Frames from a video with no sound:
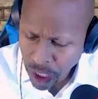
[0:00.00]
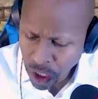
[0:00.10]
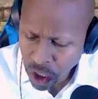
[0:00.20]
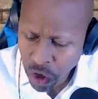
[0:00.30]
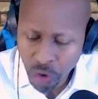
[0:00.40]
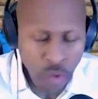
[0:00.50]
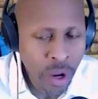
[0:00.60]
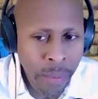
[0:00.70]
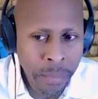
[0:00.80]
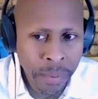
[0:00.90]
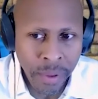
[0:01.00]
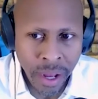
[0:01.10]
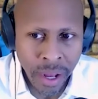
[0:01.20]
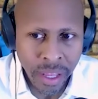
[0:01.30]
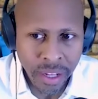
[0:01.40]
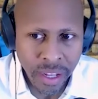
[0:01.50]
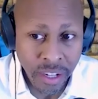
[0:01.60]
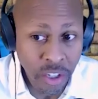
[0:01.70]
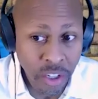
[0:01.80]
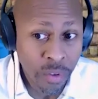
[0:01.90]
So you grew up a
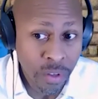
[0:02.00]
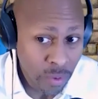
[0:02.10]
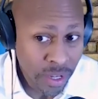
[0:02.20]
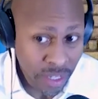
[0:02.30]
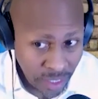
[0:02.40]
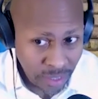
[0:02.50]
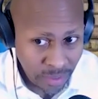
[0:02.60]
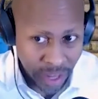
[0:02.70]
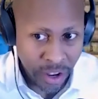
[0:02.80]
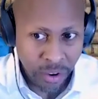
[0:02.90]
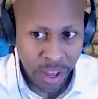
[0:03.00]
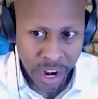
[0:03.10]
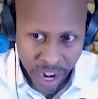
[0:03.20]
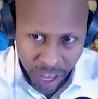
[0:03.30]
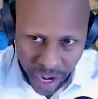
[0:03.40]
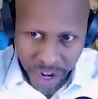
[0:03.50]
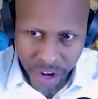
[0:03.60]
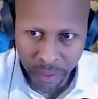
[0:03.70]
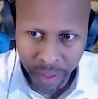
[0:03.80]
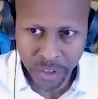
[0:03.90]
Jehovah's Witness. I know, and I
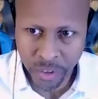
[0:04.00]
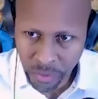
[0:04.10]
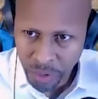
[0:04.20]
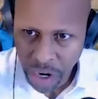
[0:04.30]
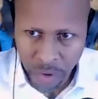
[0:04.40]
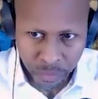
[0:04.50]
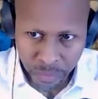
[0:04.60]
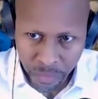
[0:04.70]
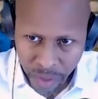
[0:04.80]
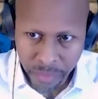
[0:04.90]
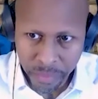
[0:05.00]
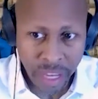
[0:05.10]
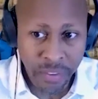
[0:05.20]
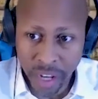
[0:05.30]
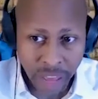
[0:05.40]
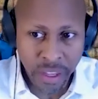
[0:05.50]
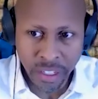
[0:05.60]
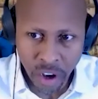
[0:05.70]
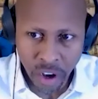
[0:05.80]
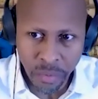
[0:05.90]
know that you don't believe in a lot of
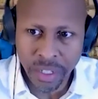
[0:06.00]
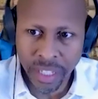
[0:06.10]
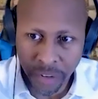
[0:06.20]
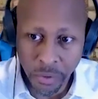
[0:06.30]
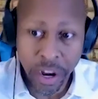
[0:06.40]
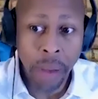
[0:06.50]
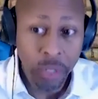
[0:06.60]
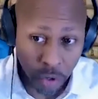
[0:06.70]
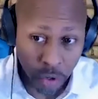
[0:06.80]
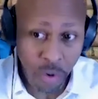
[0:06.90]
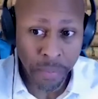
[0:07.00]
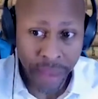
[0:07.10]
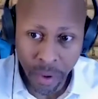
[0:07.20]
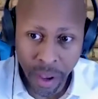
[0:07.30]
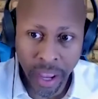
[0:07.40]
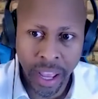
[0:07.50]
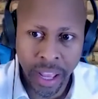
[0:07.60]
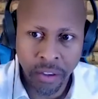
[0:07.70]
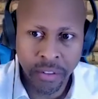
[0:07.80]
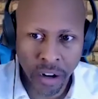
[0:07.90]
things Jehovah's Witness stand for now, but you grew up that way,
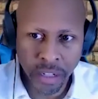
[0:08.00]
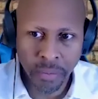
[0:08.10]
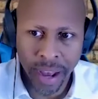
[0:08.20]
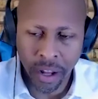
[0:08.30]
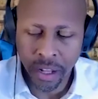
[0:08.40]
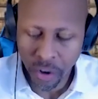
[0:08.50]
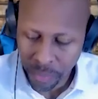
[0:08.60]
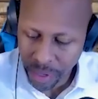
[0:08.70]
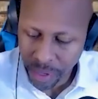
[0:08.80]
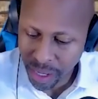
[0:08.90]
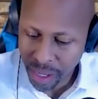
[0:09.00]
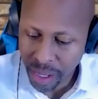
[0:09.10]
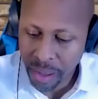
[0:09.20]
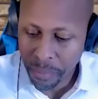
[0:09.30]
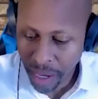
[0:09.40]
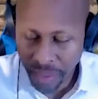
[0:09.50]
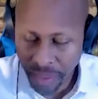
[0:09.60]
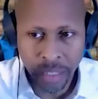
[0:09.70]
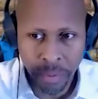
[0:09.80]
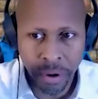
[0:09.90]
and you talked about a little bit being
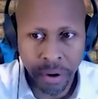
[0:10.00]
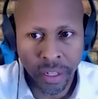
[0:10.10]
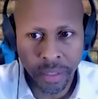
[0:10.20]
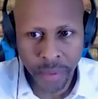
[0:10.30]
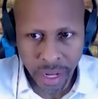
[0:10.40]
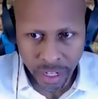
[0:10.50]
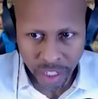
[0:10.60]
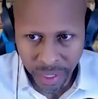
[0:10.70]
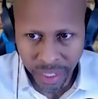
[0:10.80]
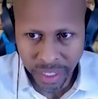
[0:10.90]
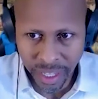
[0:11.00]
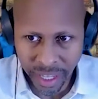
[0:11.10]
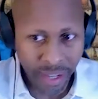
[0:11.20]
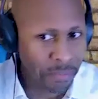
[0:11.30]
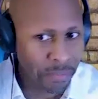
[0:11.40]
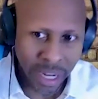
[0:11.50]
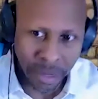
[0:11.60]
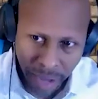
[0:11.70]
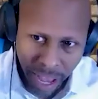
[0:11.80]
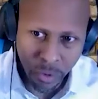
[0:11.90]
that experience, being LGBT, being a
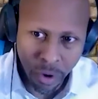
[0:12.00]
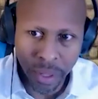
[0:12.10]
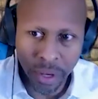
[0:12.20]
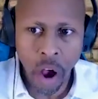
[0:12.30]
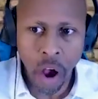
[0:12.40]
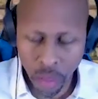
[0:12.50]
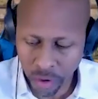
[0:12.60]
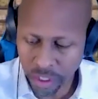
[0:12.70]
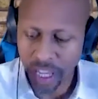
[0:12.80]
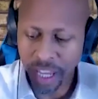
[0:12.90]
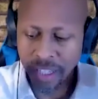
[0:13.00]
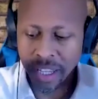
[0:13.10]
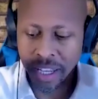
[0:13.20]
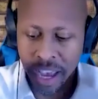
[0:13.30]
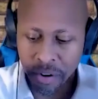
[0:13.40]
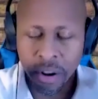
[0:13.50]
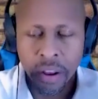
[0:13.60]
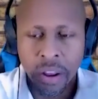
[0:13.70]
Black woman, all those things together